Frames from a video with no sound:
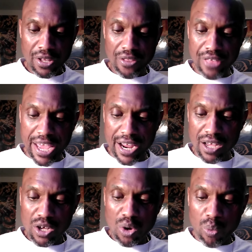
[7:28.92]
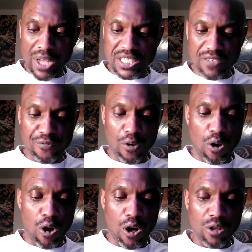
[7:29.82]
There, once and for
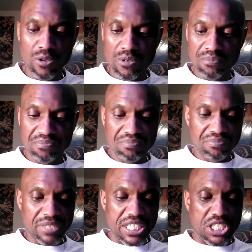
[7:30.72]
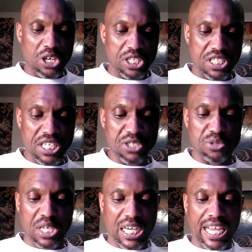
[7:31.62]
all eternity, to
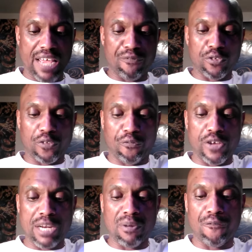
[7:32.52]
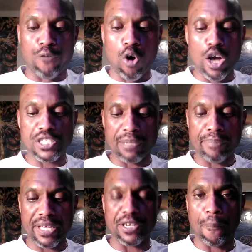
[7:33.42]
declare for the freedom of 400
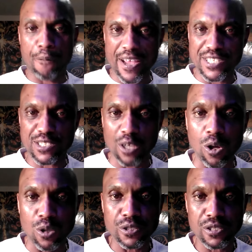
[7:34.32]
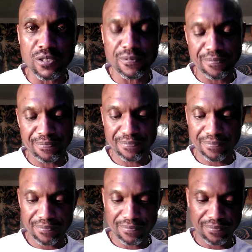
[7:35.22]
million oppressed souls.
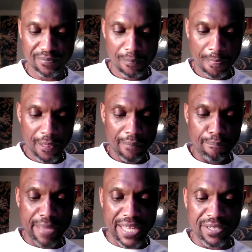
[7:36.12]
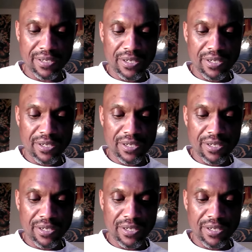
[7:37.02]
Men